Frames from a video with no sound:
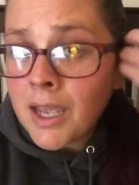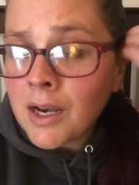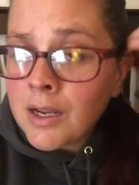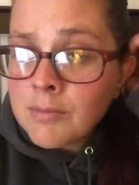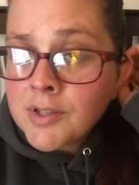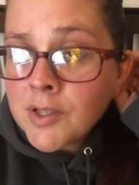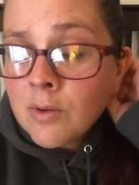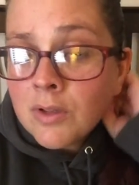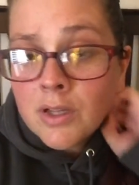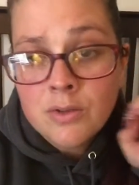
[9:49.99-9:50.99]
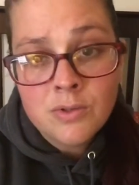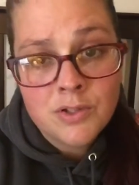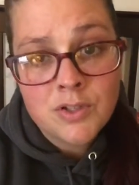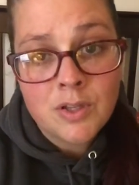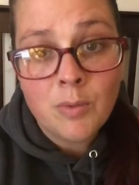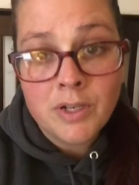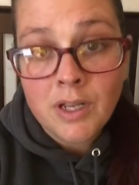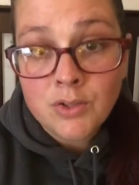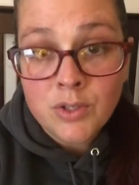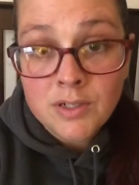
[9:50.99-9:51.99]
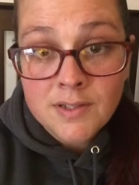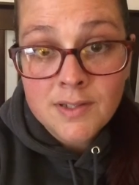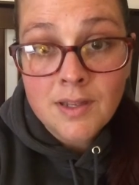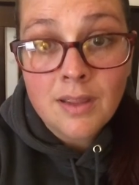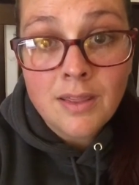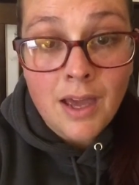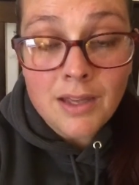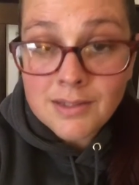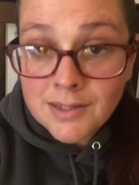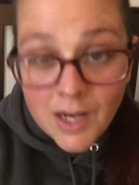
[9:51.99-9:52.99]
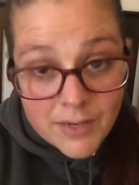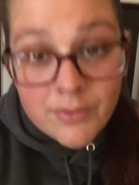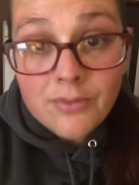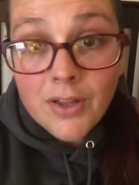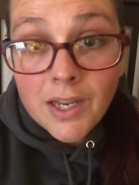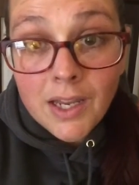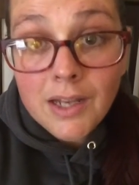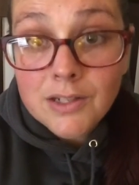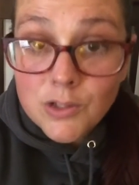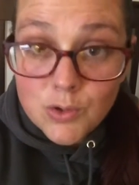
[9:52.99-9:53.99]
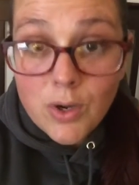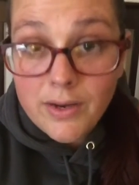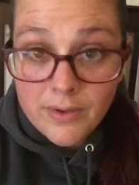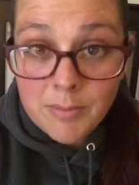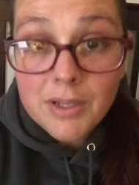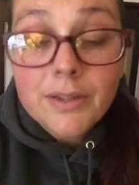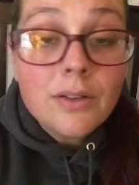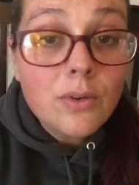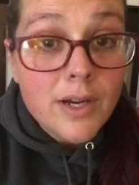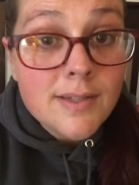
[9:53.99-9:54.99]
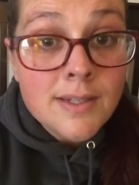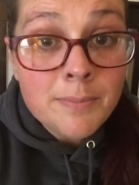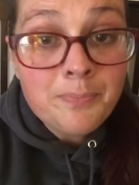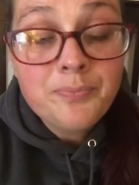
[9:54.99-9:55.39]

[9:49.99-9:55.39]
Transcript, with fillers: and I am so close to the 100s that it's not even funny and it's driving me a little crazy.